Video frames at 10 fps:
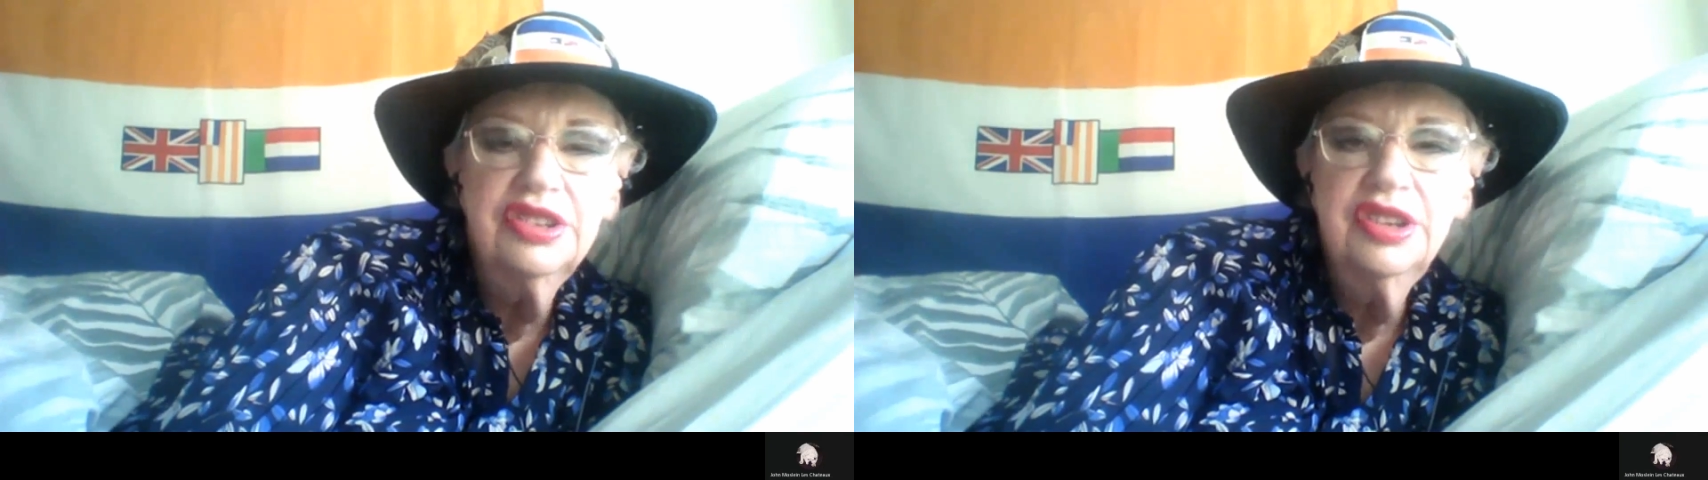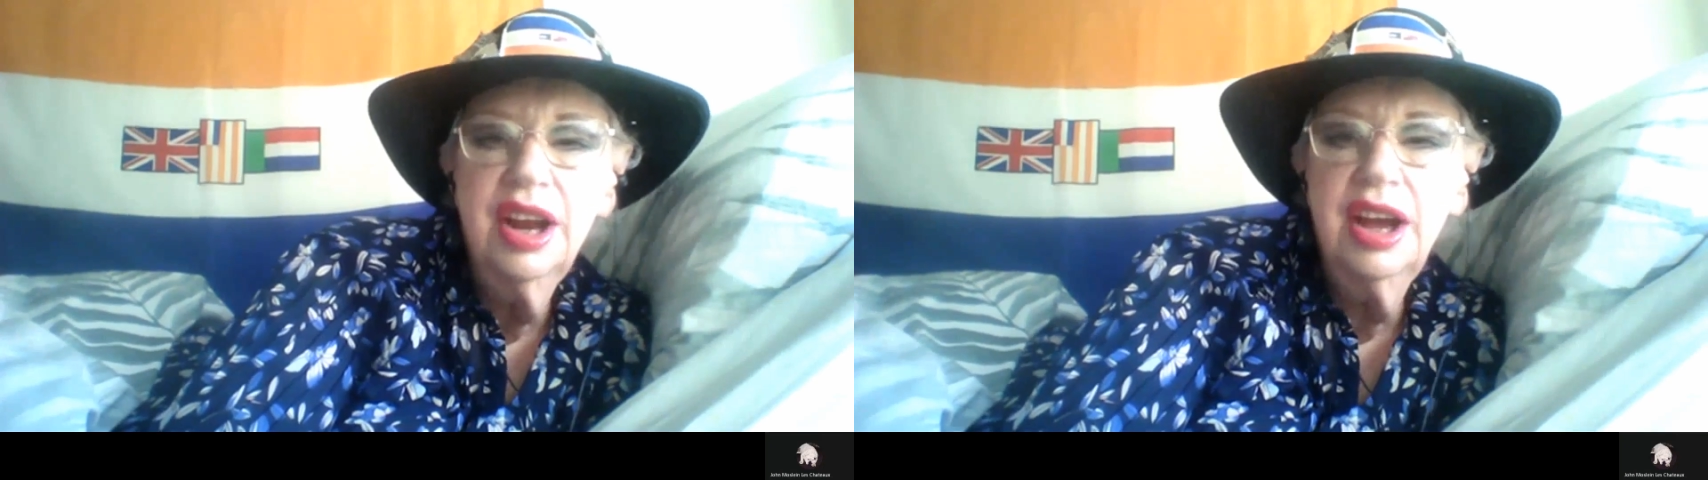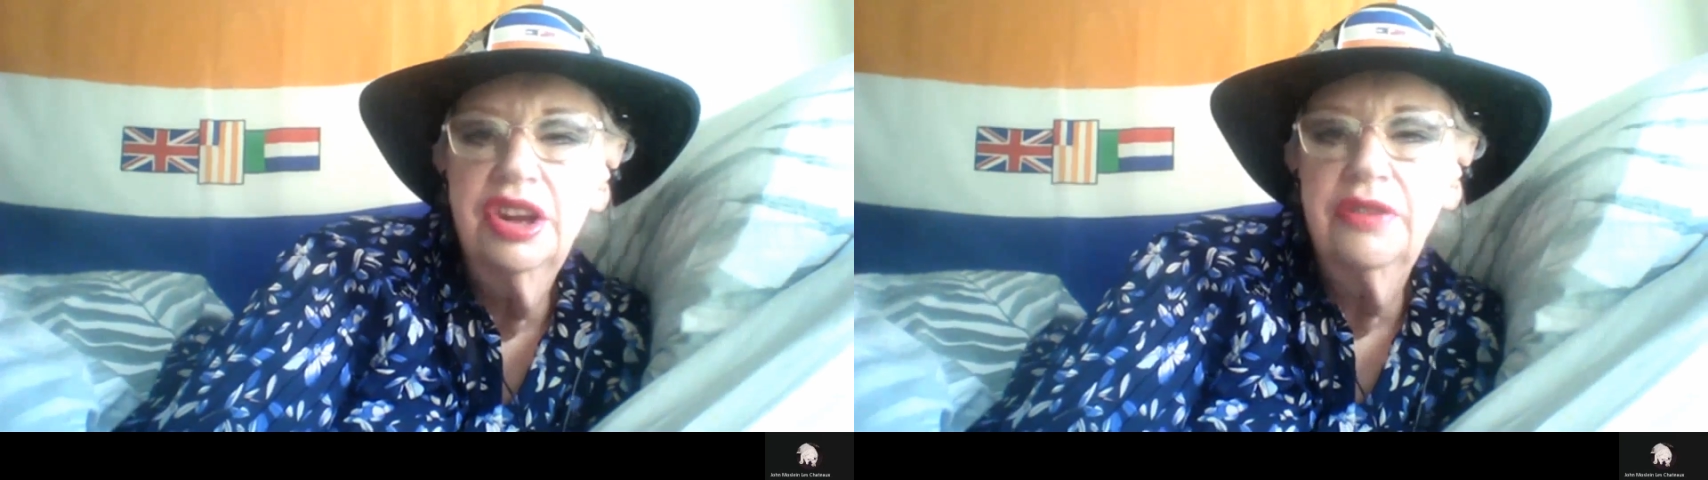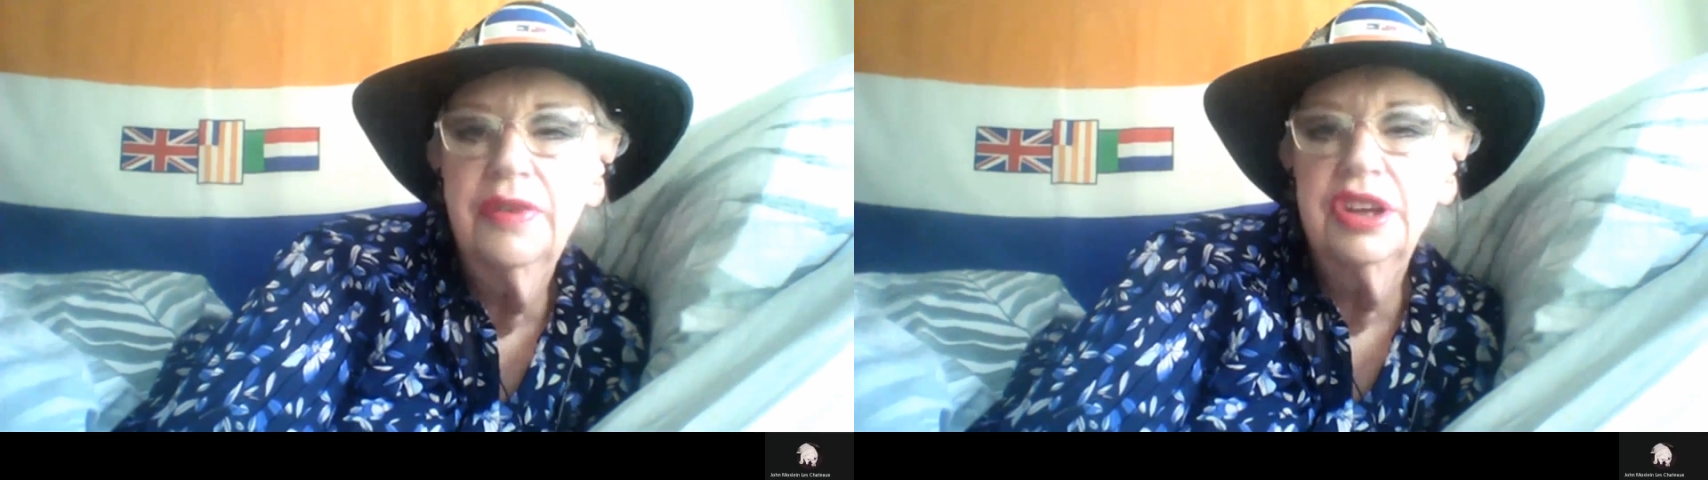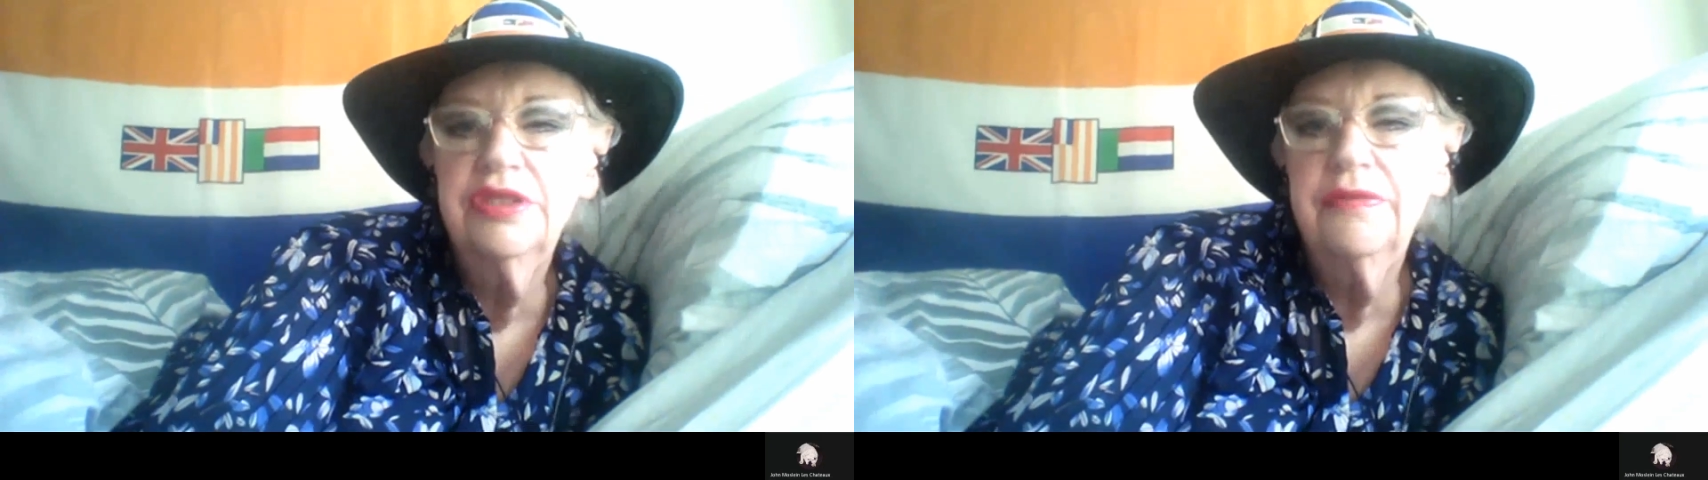as neither
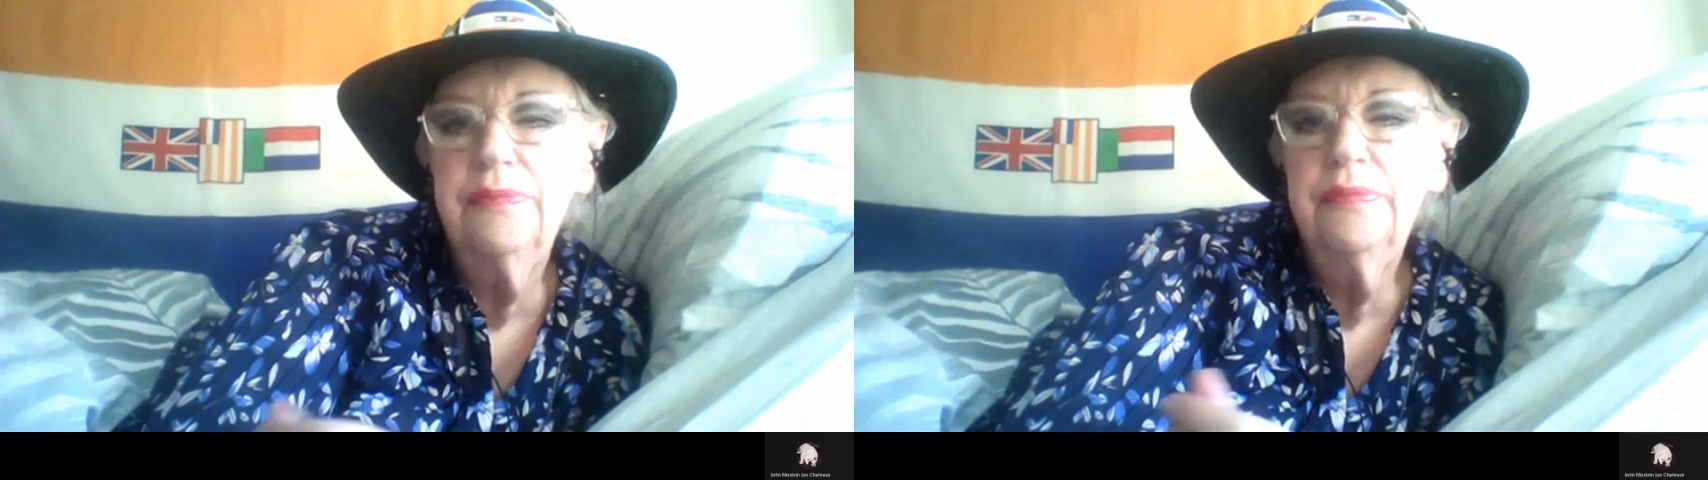of us